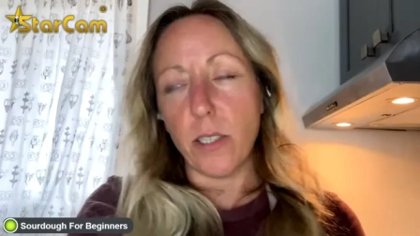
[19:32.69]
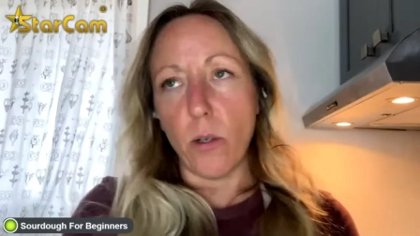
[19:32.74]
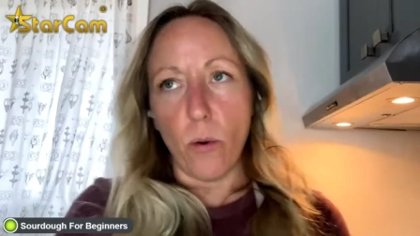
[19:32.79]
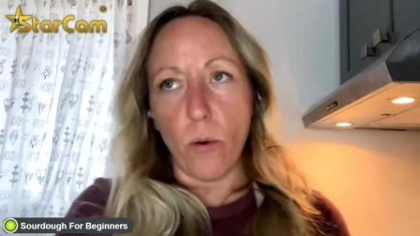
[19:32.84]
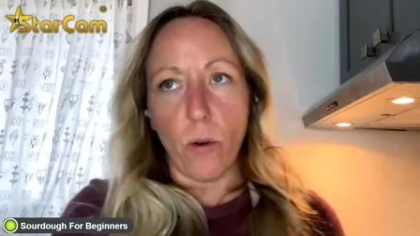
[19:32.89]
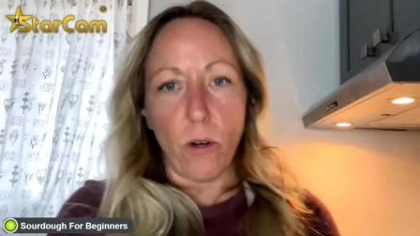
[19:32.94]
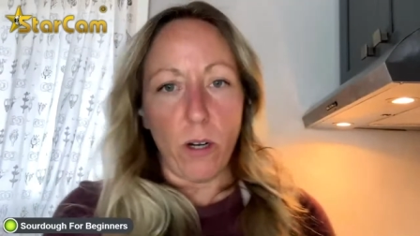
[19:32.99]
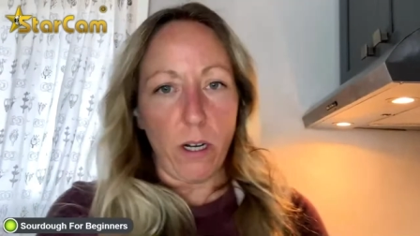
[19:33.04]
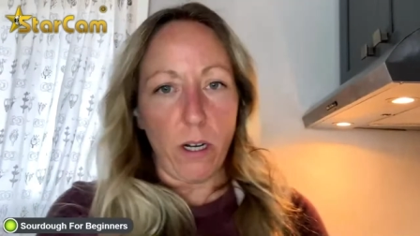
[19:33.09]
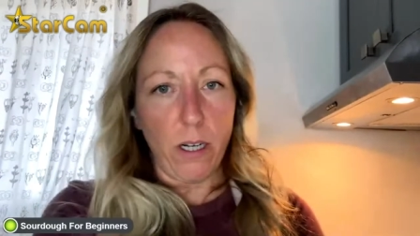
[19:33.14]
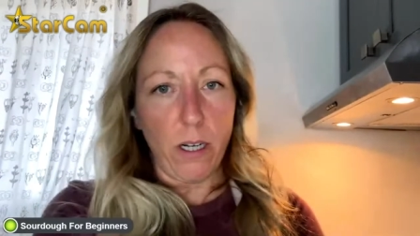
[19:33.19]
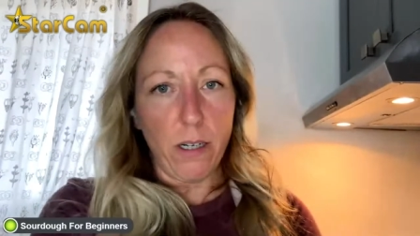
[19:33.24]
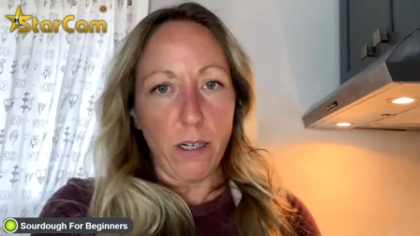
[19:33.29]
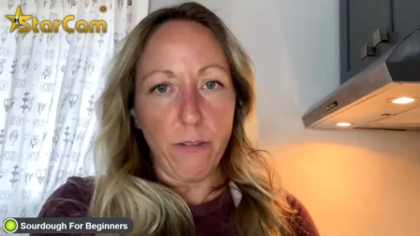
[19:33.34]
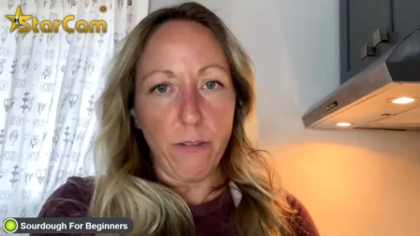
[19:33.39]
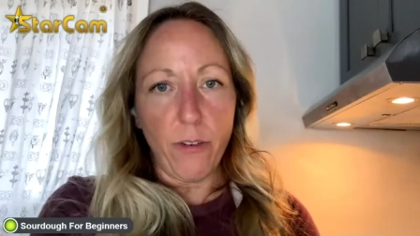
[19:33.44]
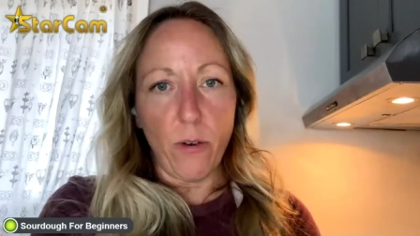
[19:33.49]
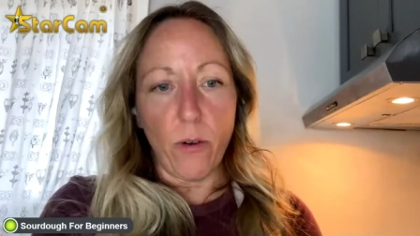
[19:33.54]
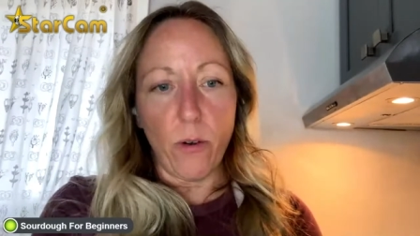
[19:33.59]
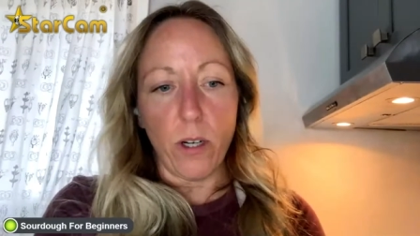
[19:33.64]

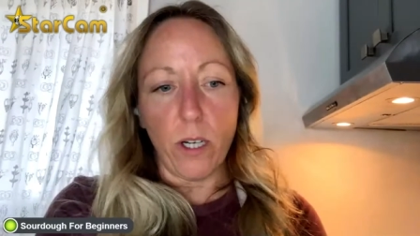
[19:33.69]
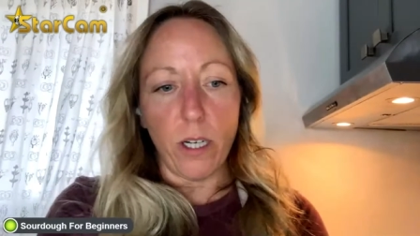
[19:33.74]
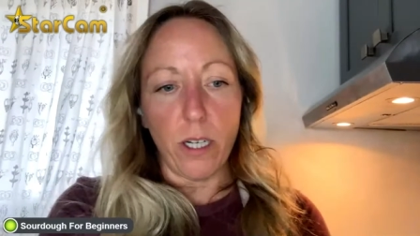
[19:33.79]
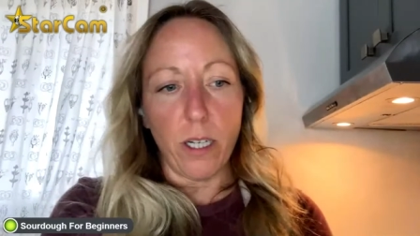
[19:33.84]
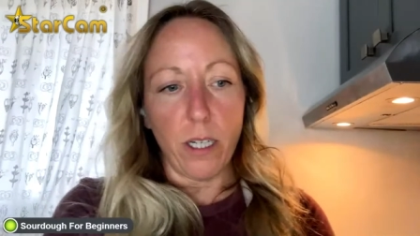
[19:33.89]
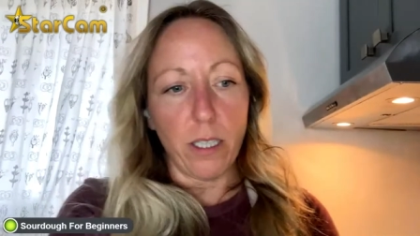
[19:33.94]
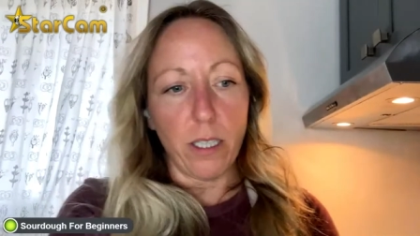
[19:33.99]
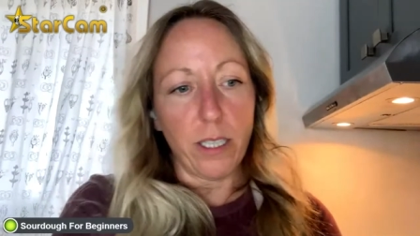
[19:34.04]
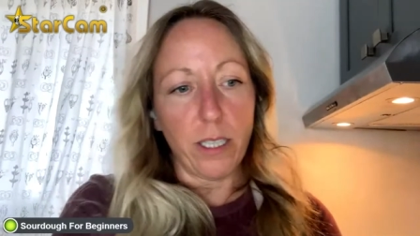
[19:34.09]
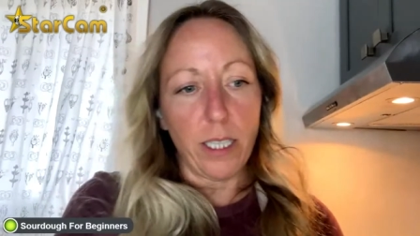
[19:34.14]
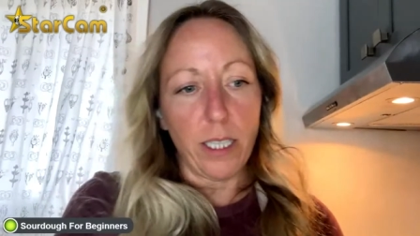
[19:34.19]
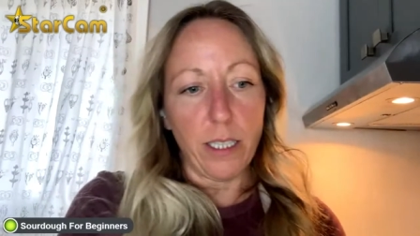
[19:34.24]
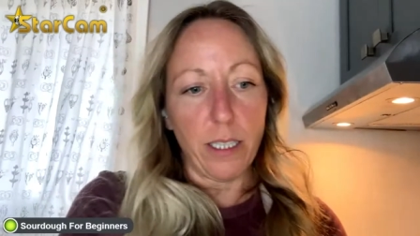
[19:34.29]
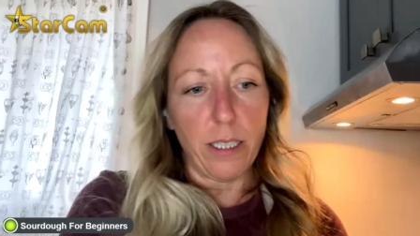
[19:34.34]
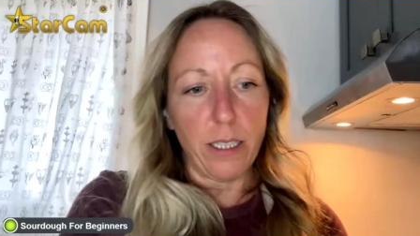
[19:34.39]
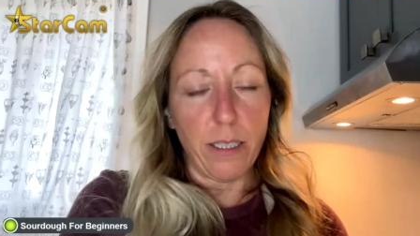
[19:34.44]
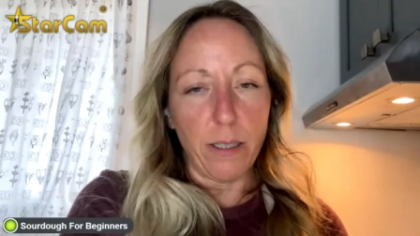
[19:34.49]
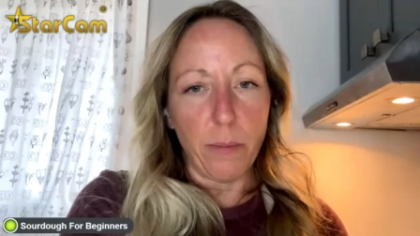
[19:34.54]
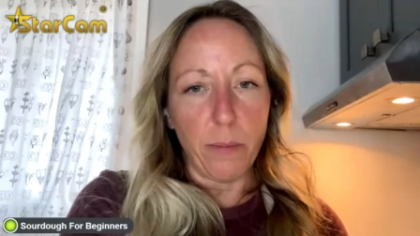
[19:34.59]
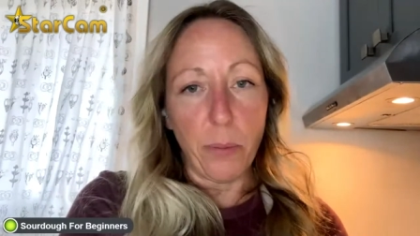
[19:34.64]
score for
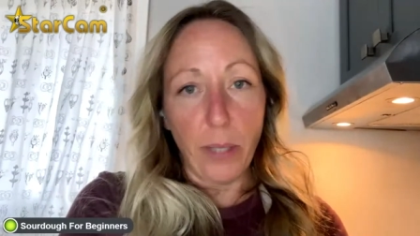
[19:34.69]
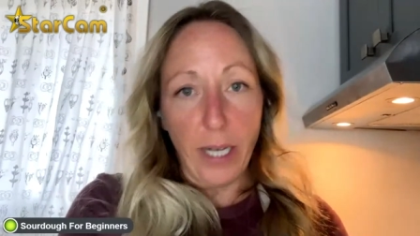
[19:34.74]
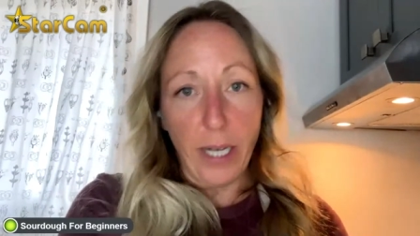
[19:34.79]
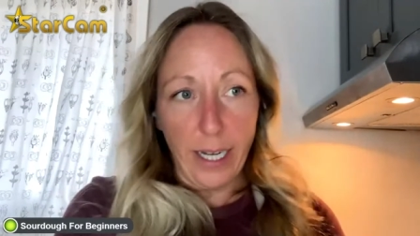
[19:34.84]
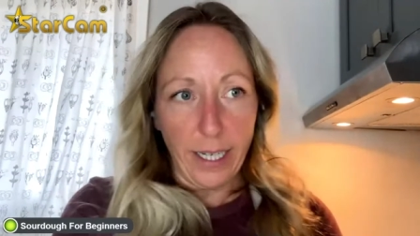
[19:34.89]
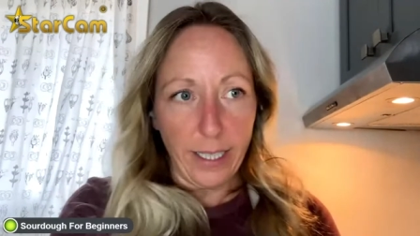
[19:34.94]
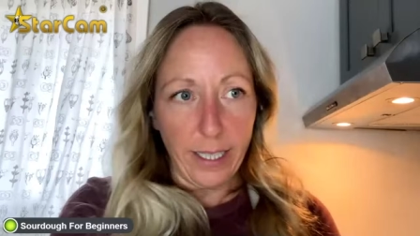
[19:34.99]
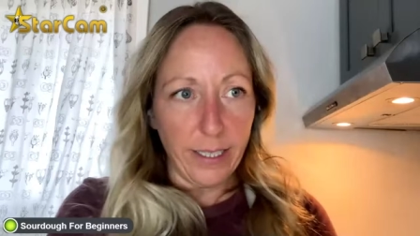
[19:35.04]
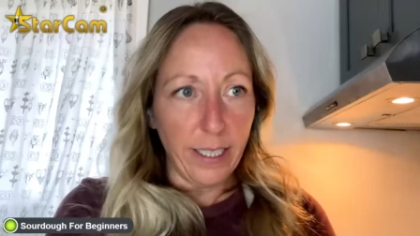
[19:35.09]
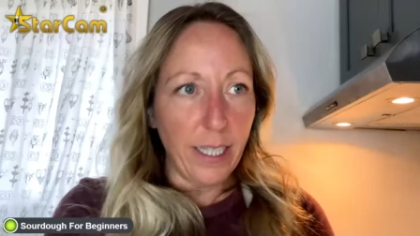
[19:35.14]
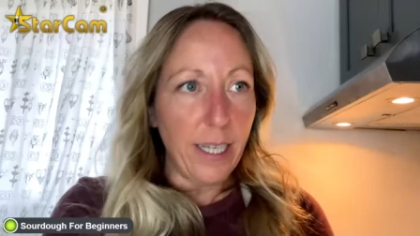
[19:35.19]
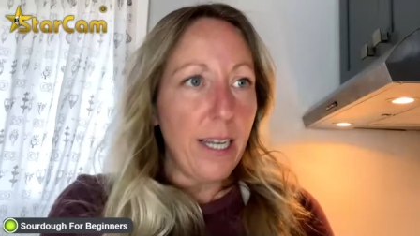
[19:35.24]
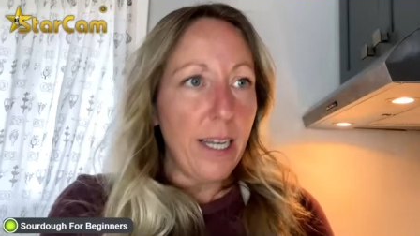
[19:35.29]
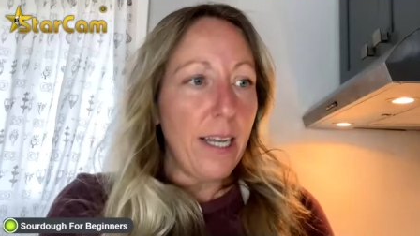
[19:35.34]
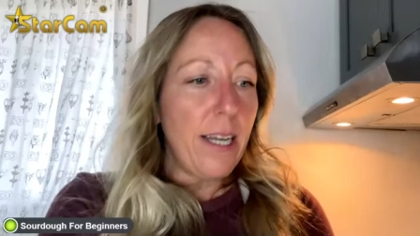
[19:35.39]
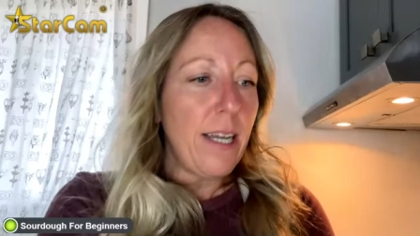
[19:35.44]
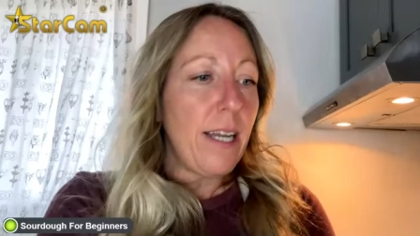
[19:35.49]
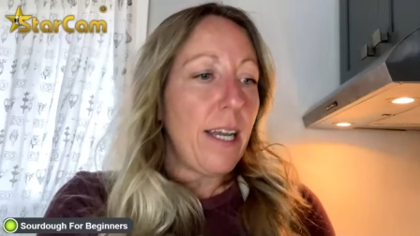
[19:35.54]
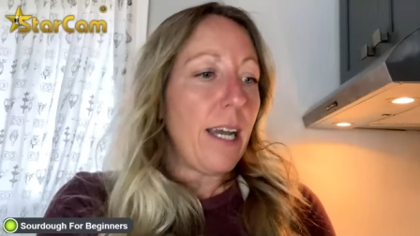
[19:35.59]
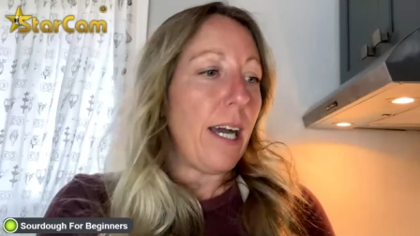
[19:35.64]
the bread.
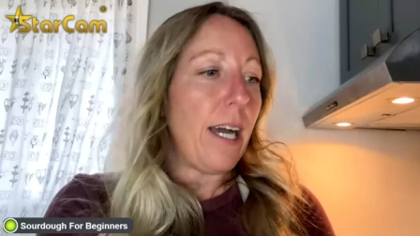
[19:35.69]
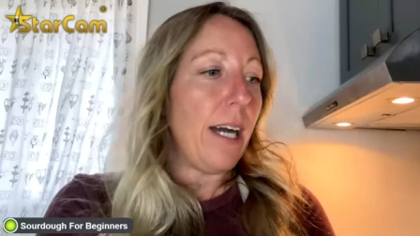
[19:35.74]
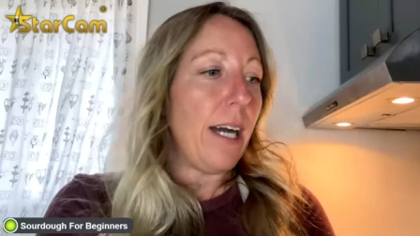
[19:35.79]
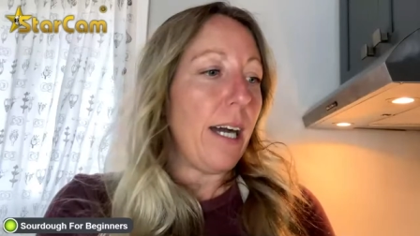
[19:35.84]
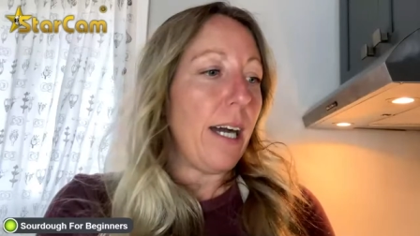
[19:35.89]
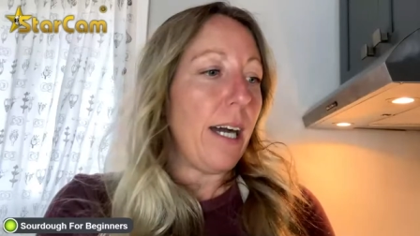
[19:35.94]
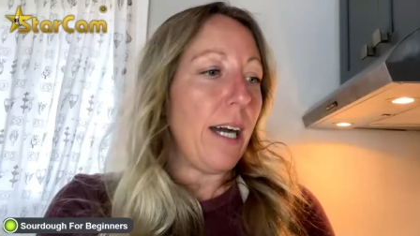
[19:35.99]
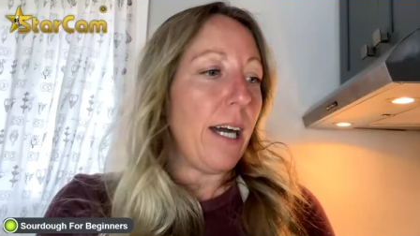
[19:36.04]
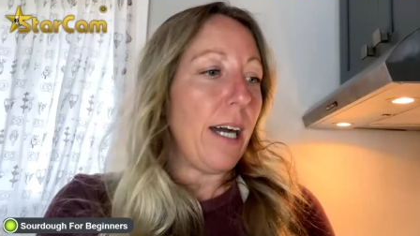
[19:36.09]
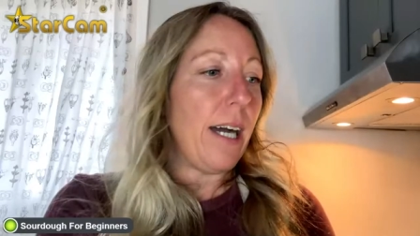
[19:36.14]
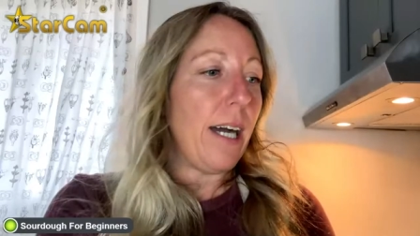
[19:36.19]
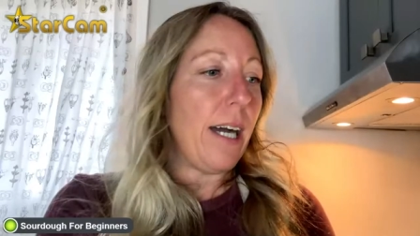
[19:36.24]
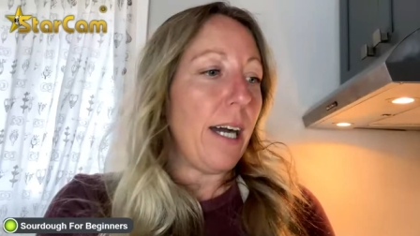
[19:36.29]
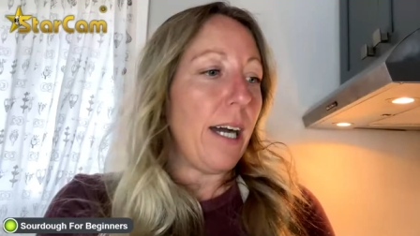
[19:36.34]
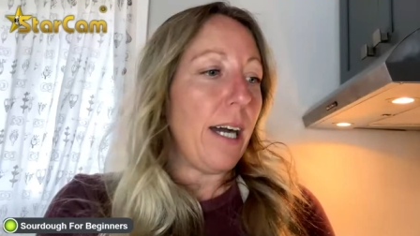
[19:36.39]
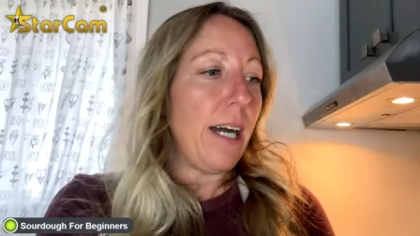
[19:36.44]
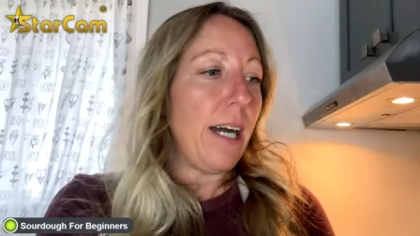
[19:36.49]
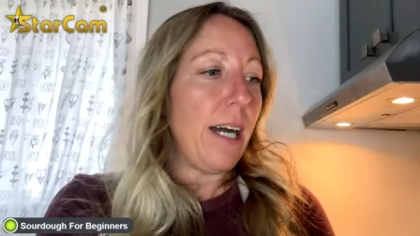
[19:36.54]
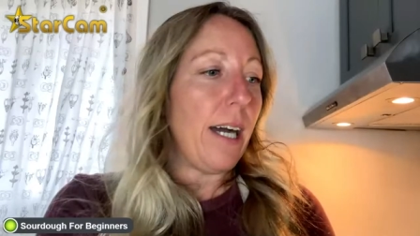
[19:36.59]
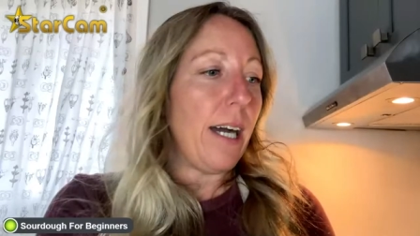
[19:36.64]
Um,
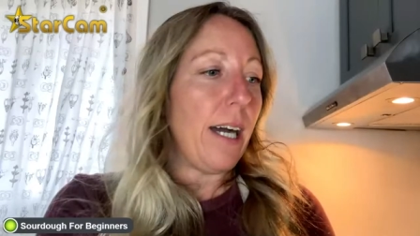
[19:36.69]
